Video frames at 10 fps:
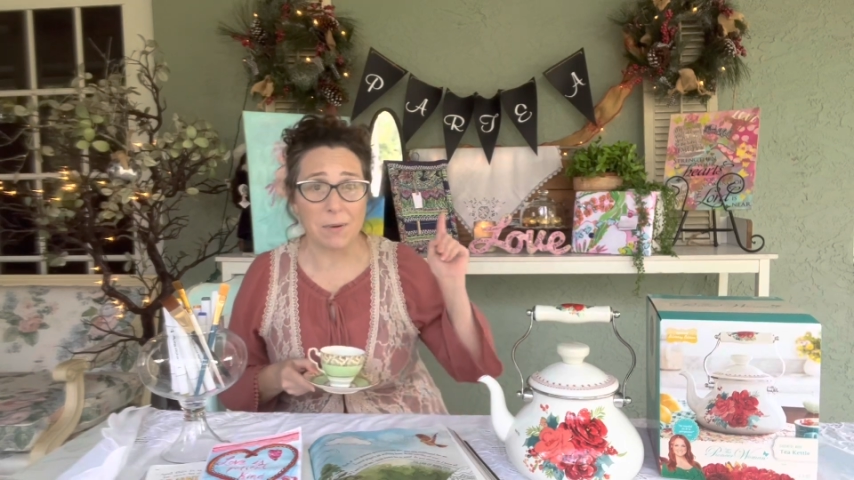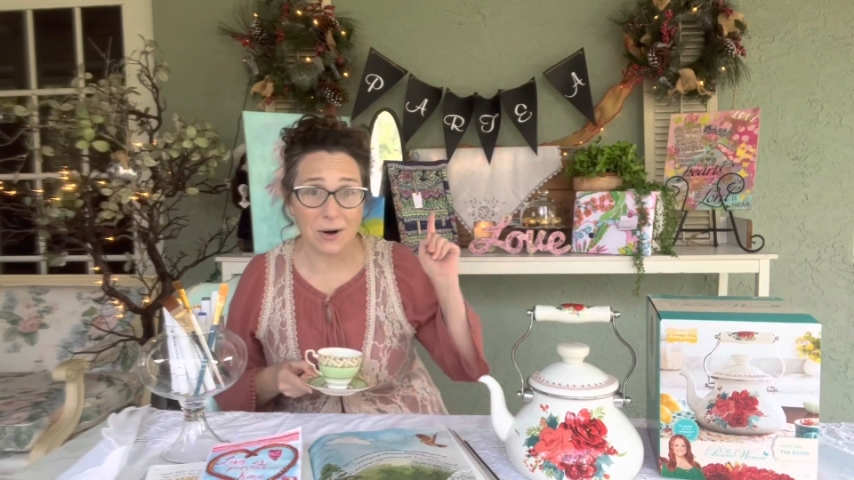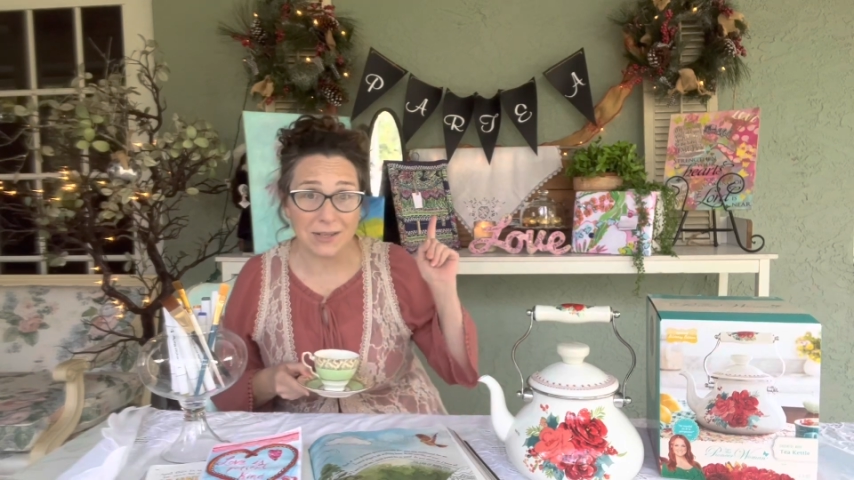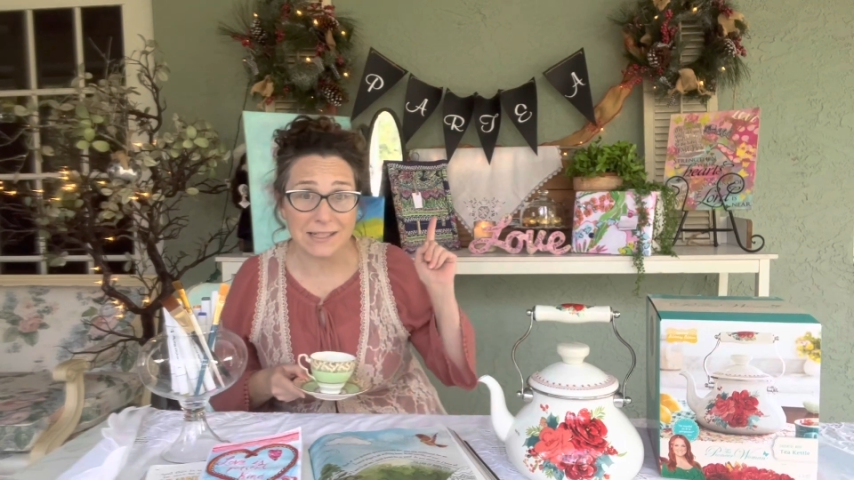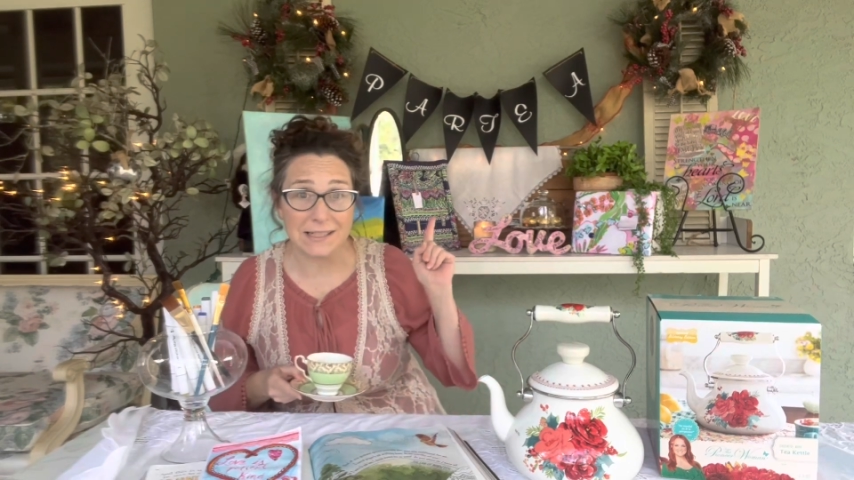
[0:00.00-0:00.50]

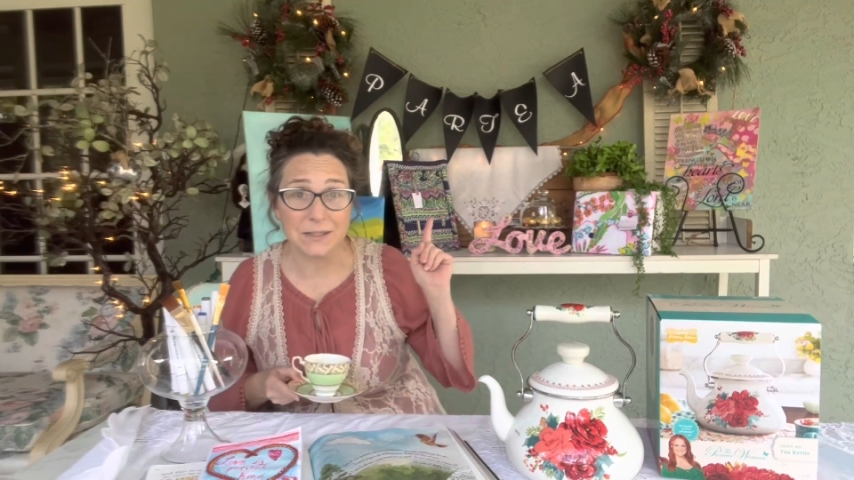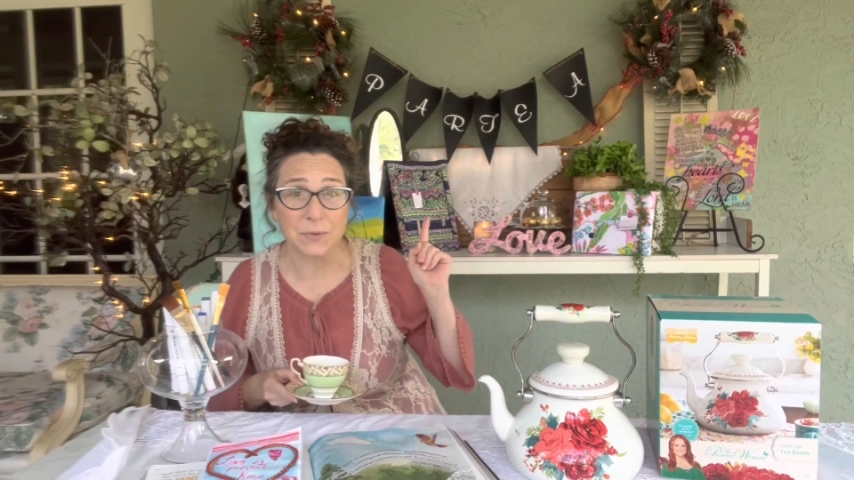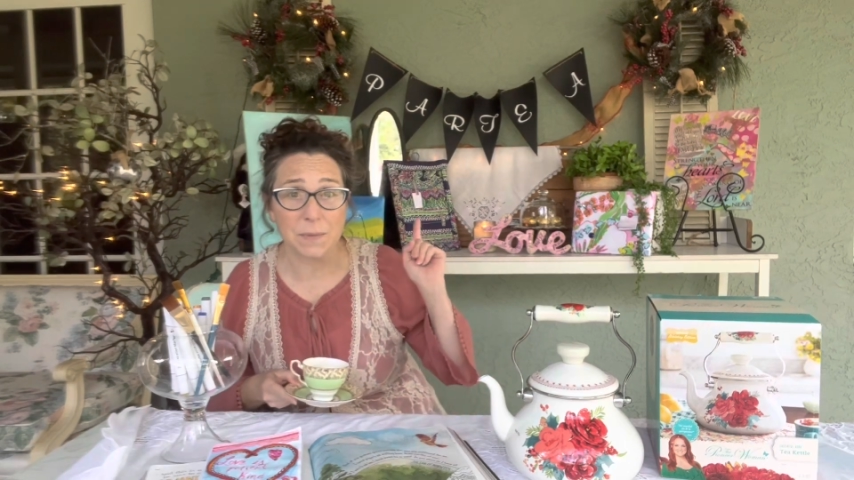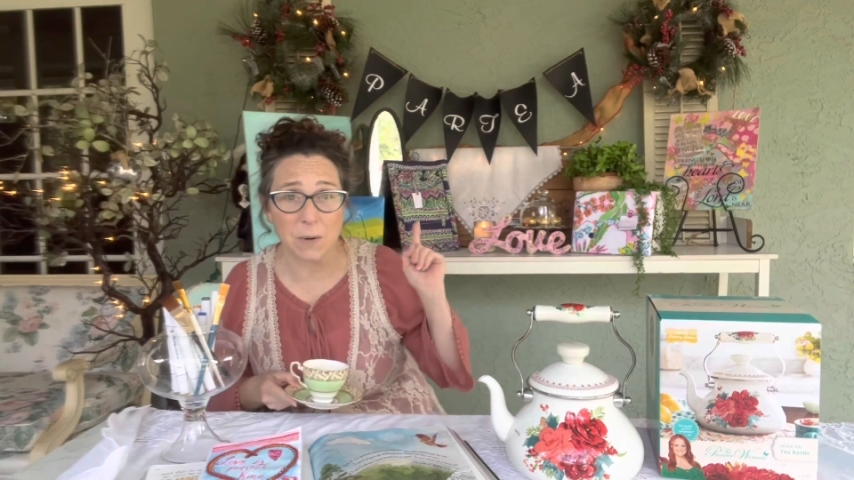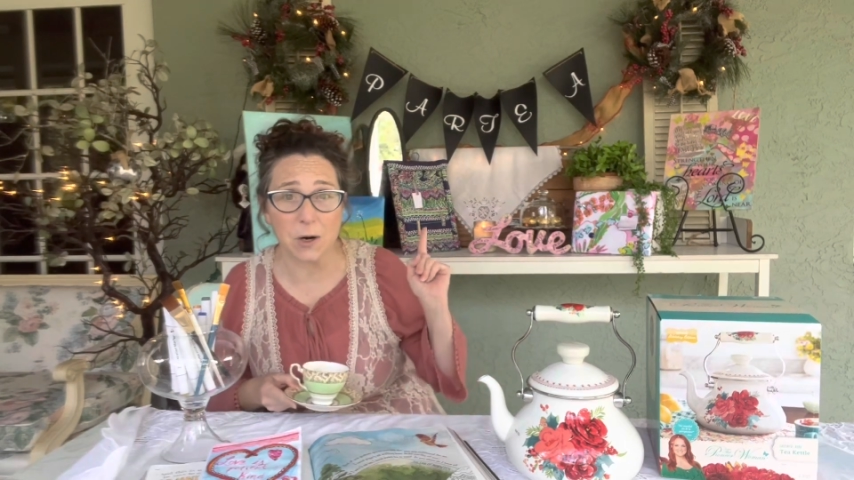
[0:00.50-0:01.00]
pARTeas
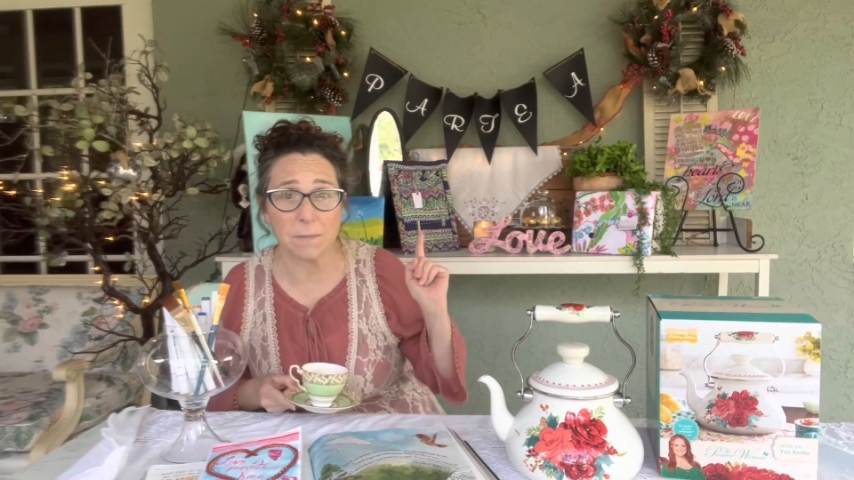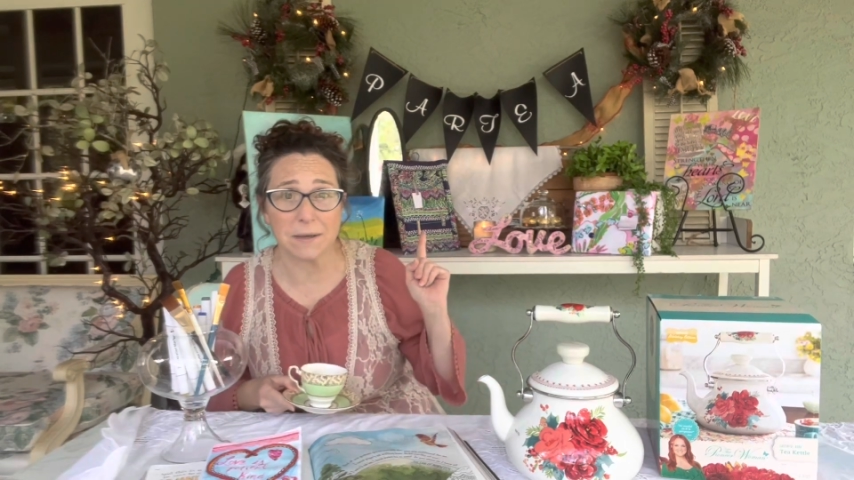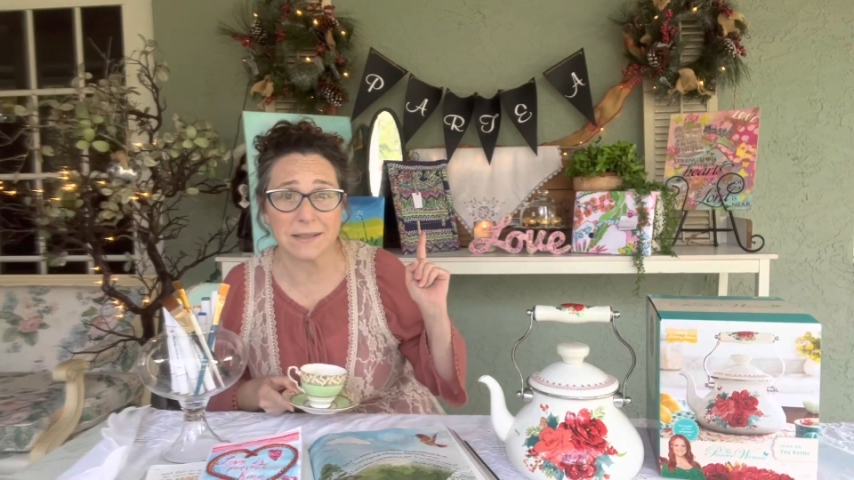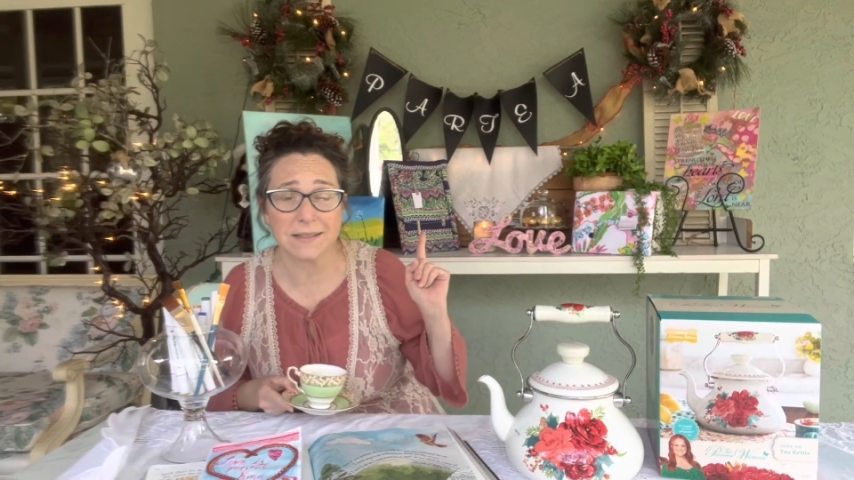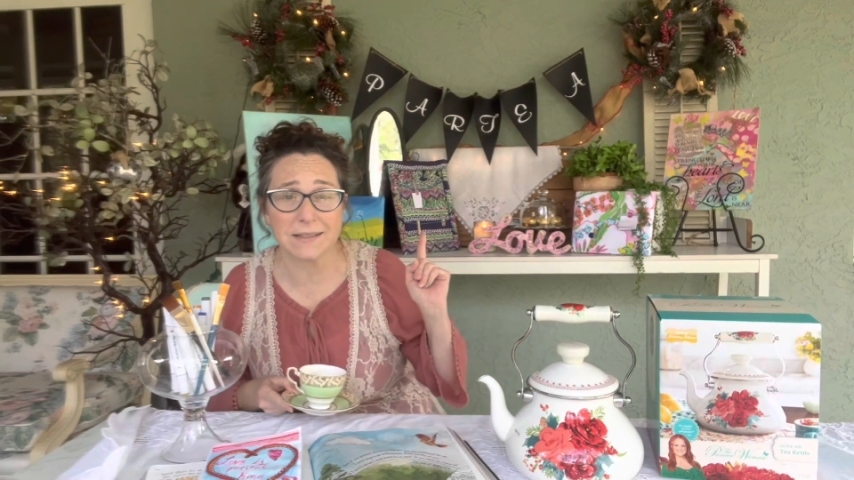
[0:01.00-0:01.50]
with
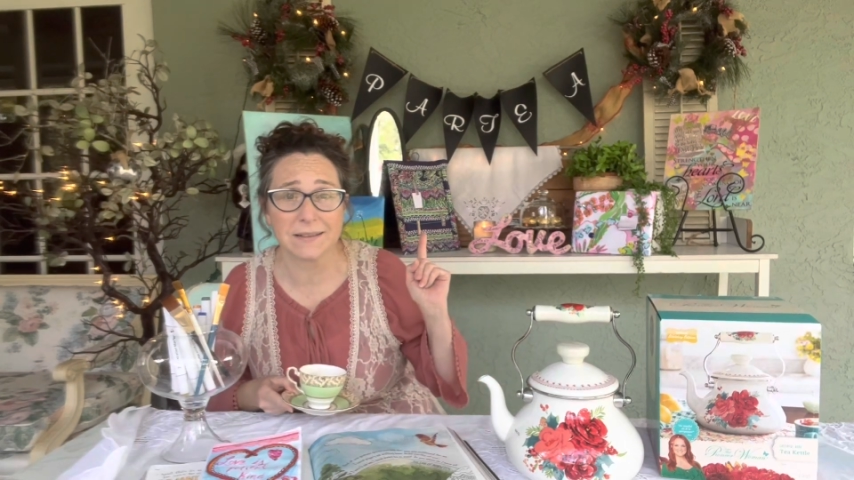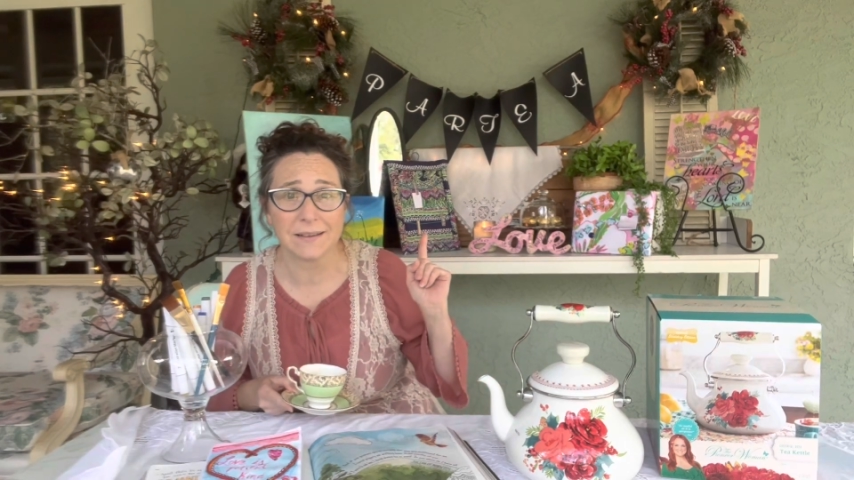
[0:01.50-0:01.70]
purpose.